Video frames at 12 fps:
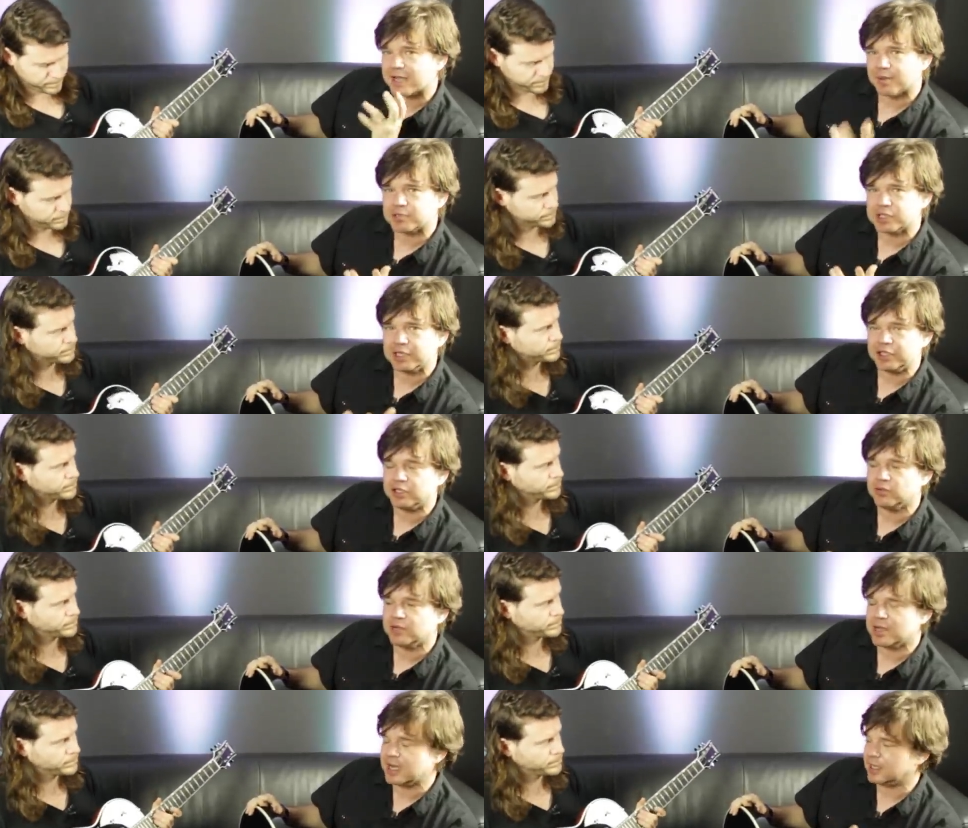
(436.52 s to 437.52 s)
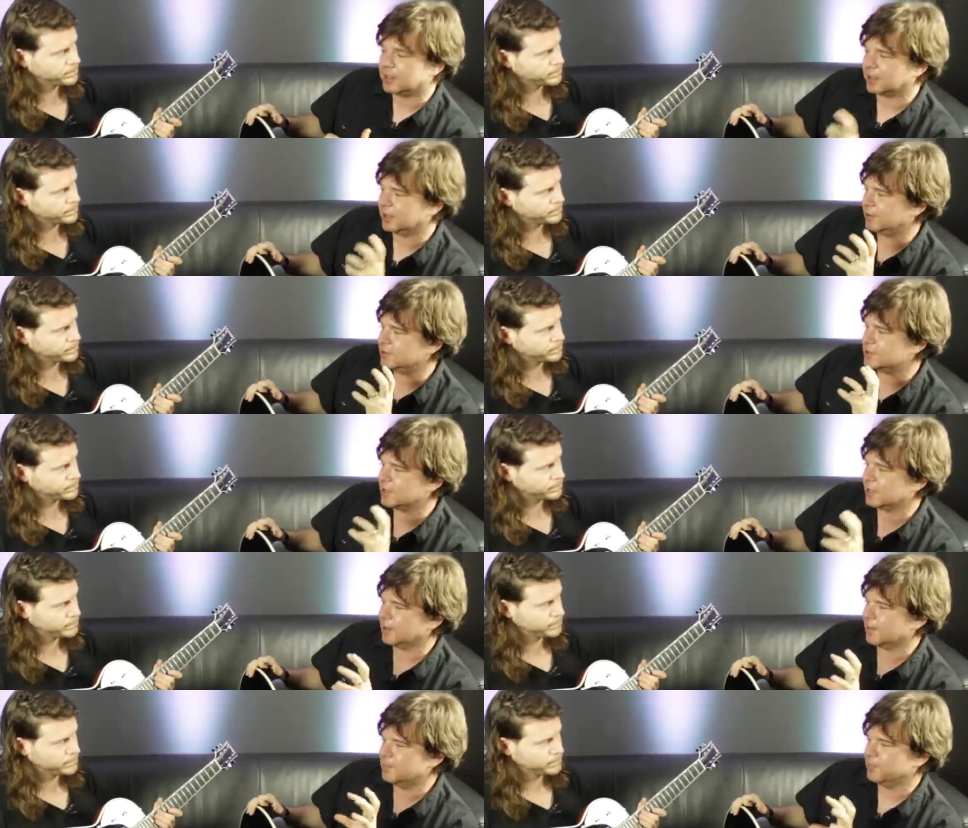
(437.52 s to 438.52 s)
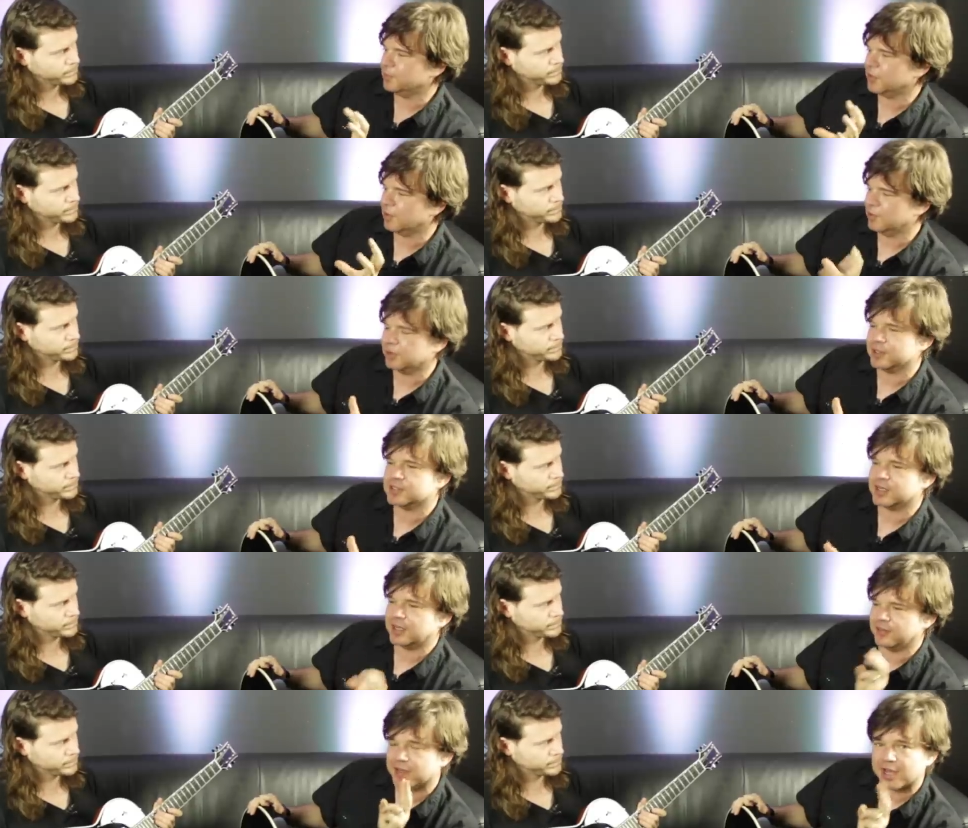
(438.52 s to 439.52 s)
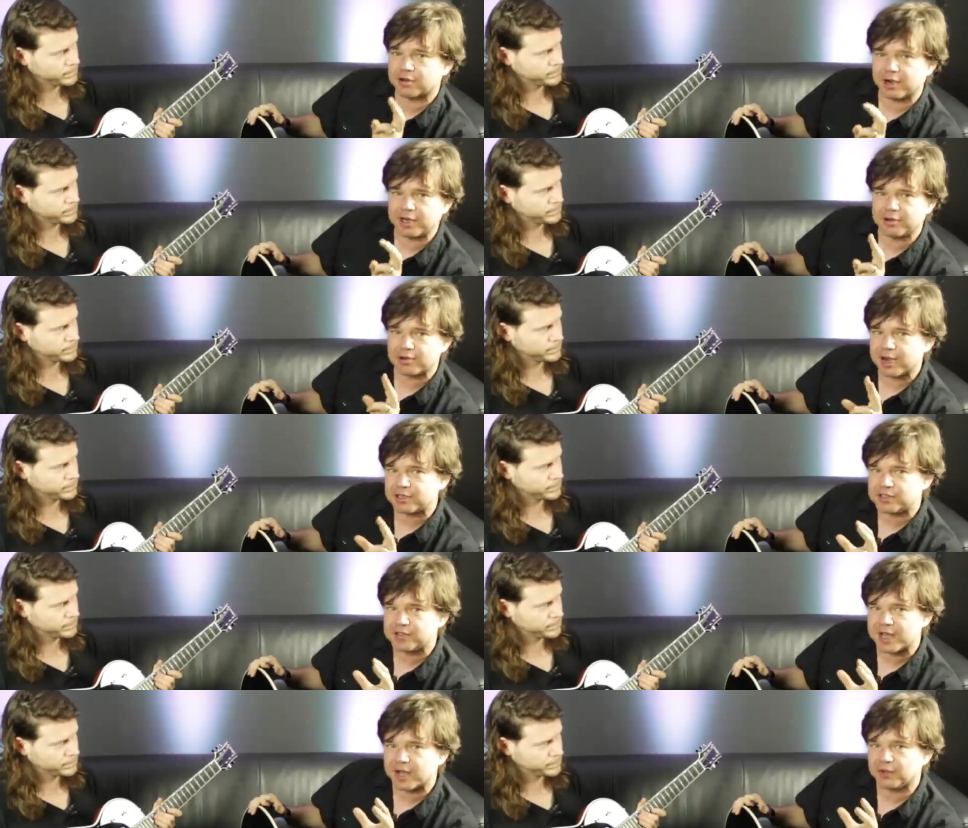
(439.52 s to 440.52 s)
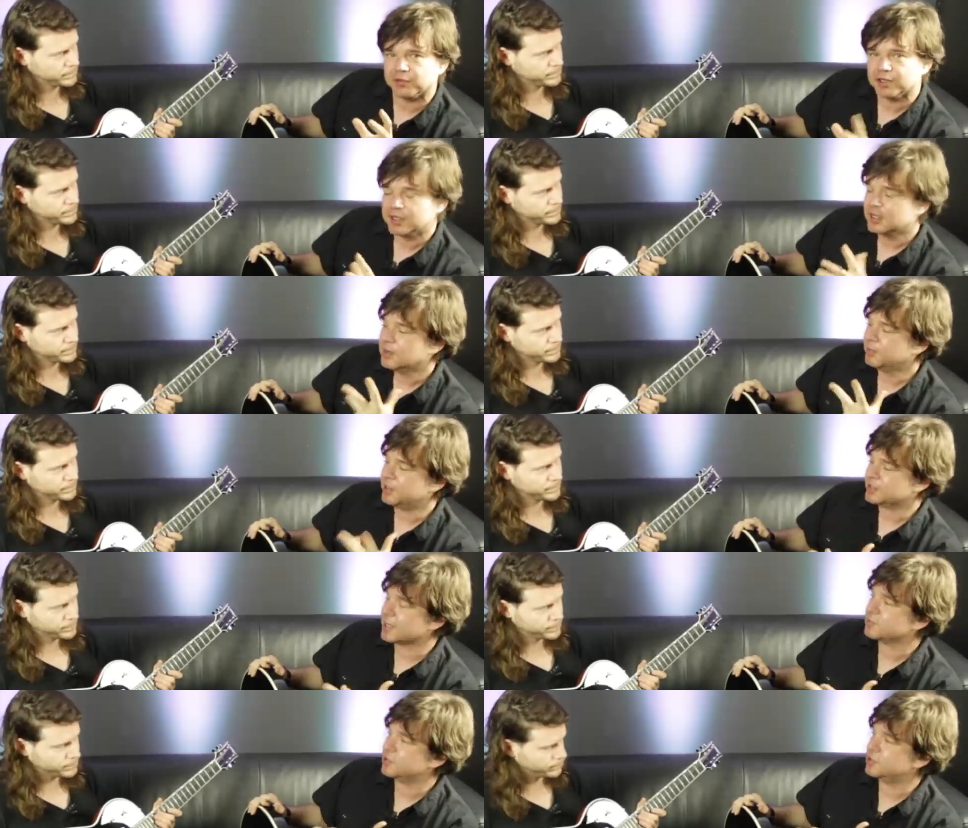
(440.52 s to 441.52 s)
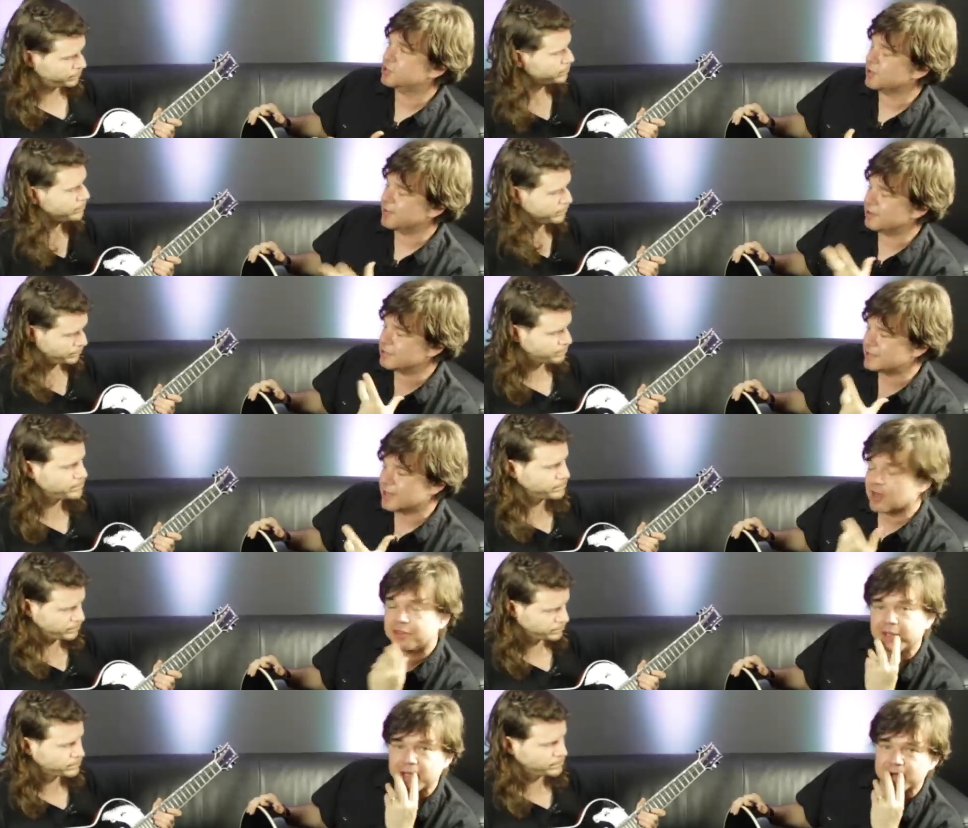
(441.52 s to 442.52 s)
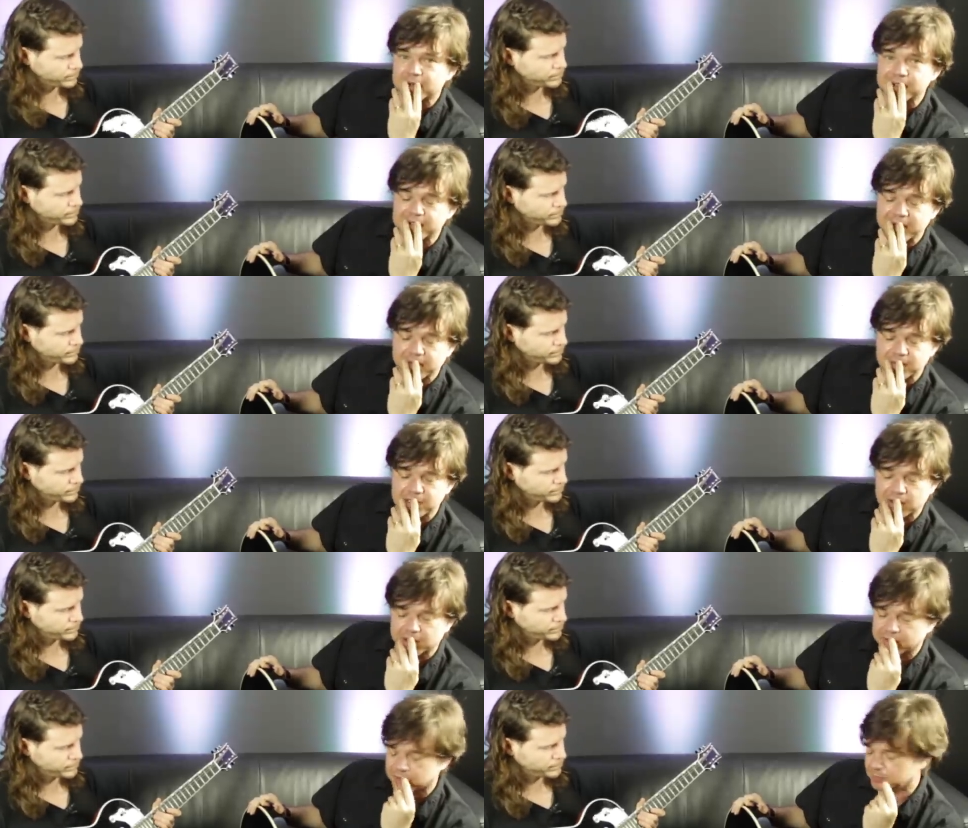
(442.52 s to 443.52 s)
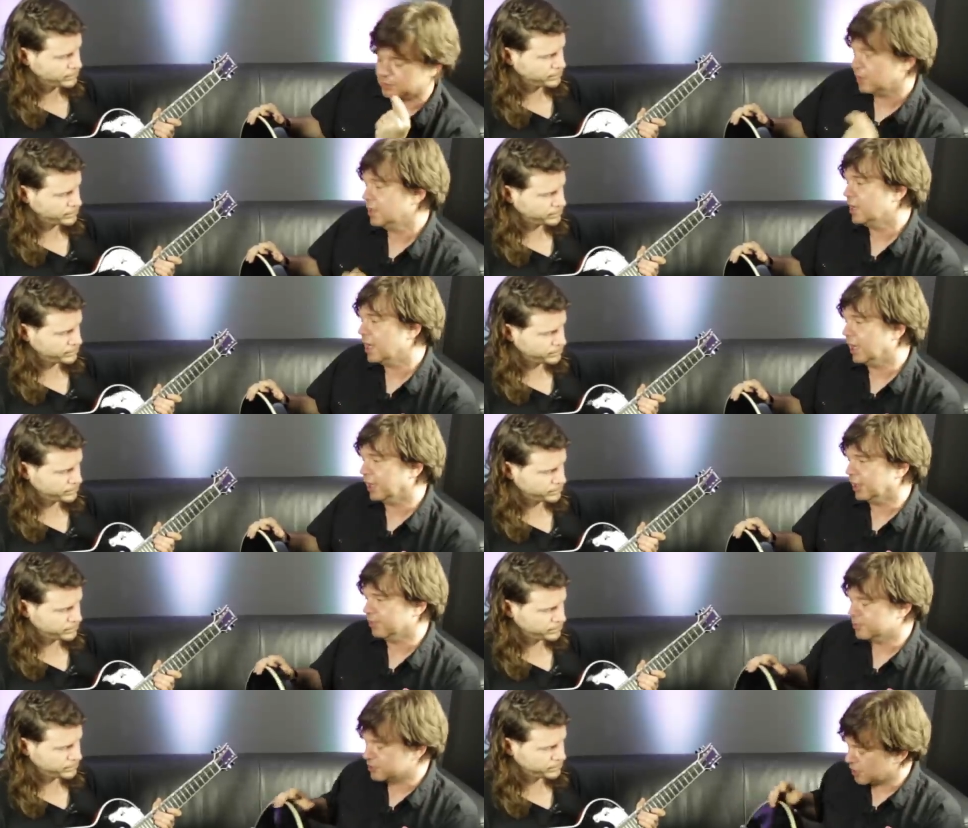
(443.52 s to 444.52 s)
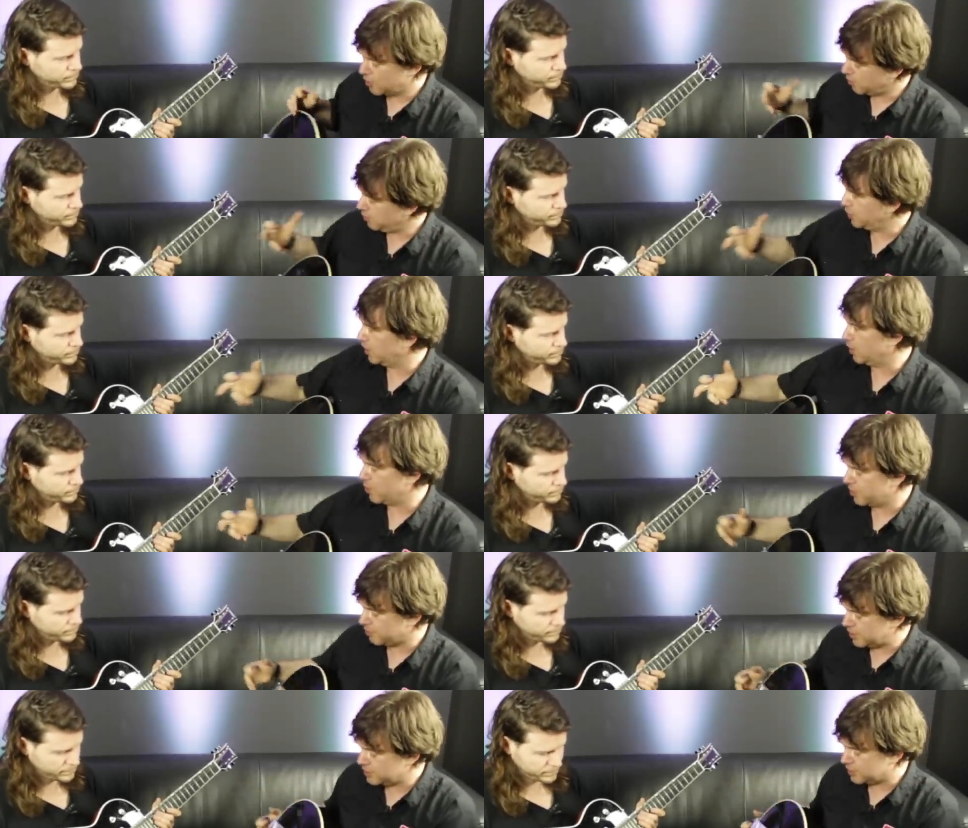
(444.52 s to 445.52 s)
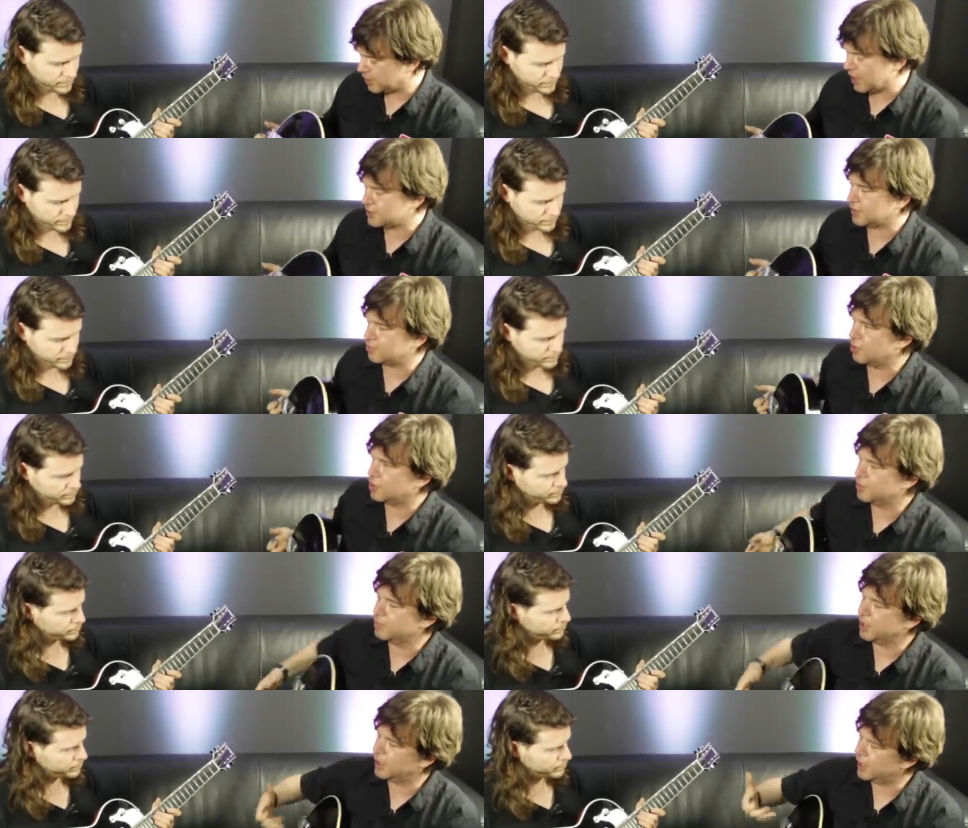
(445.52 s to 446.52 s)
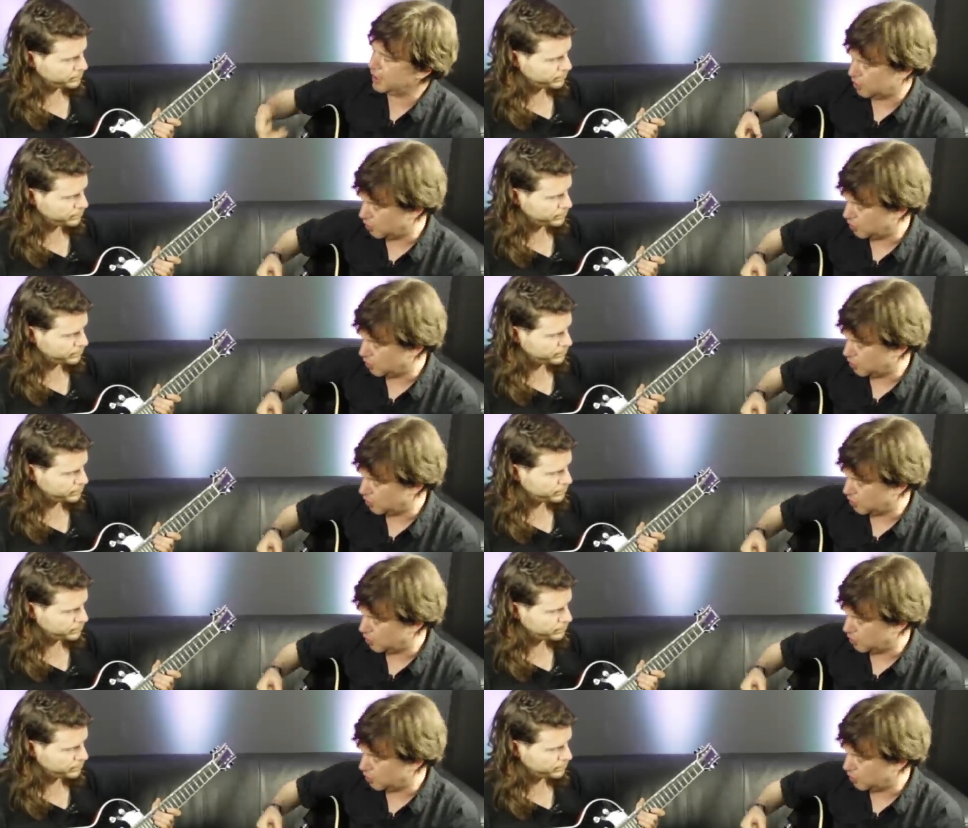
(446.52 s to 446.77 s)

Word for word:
Speaker 1: absolutely unique. And you know, we always say that great Gretsch sound, but it's absolutely true. There is nothing else that sounds like them. So you know, whether it is the classic rockabilly